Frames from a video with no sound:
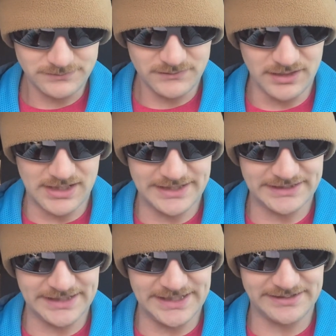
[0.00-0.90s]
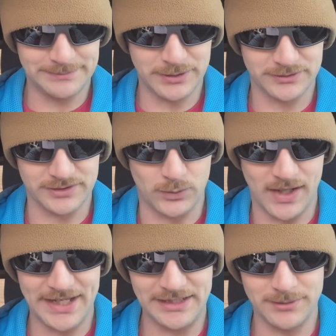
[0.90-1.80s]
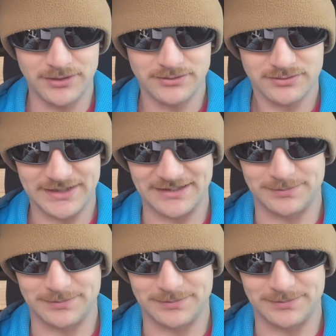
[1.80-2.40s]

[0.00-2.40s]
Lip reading: The Easy Post Hawaii Bowl, that's